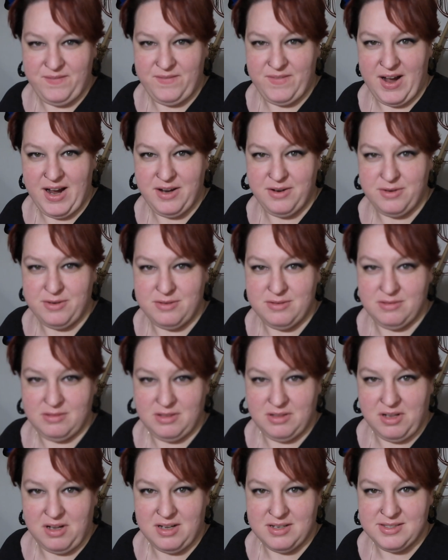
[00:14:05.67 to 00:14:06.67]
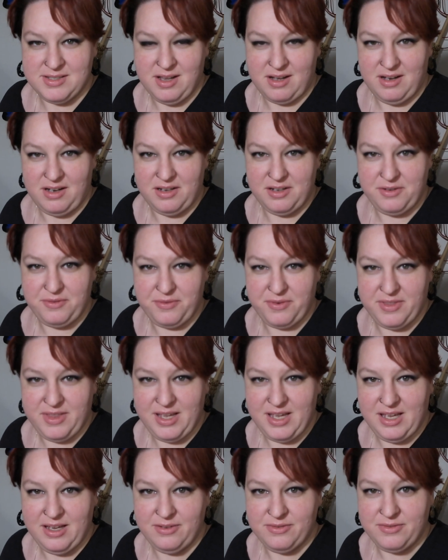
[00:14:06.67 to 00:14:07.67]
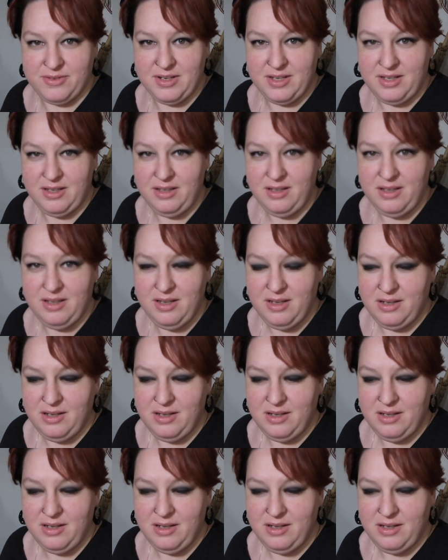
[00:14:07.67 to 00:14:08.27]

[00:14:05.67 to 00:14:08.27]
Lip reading: final gloss on for the evening,